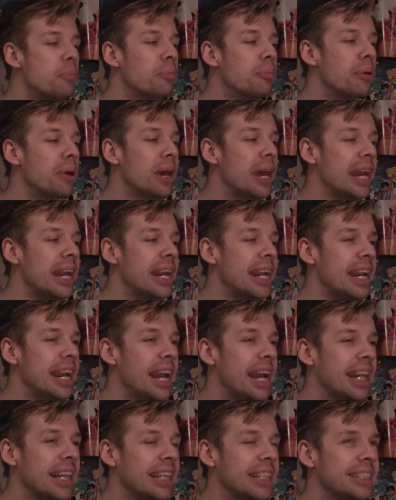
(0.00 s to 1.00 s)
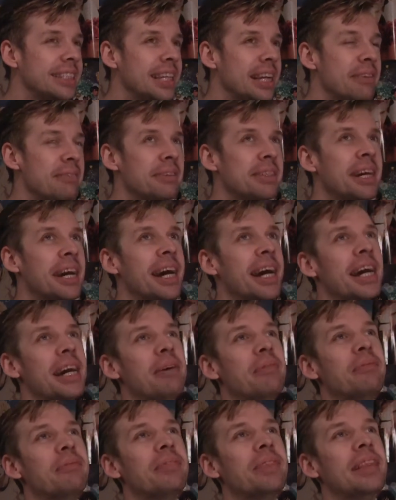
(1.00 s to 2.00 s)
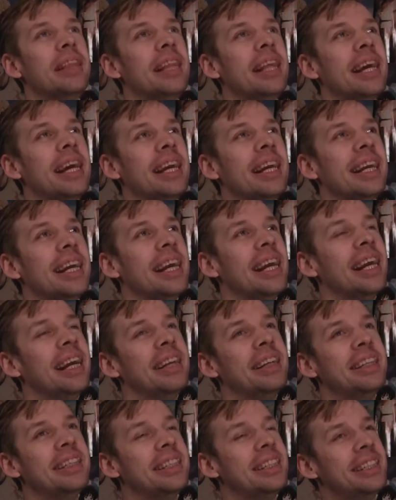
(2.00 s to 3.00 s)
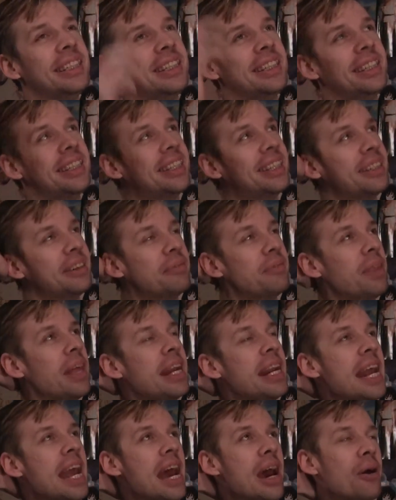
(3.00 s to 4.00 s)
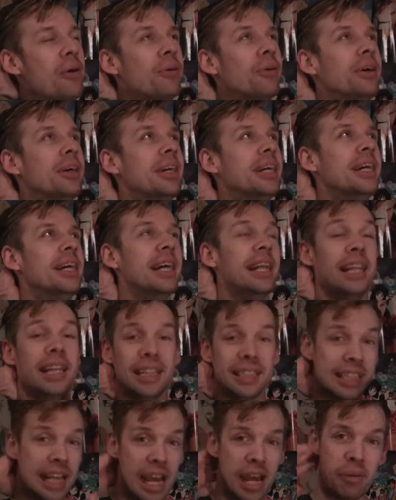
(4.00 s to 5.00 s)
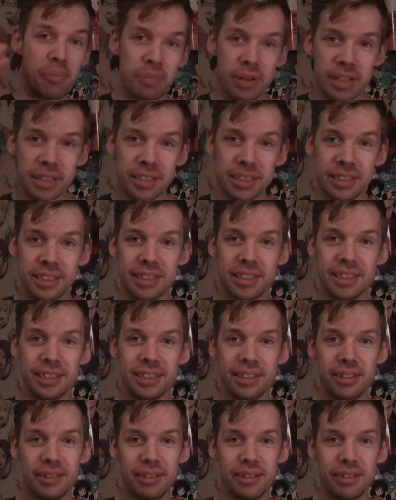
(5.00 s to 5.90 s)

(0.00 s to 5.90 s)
But at the same time, like, it's, and now this happens.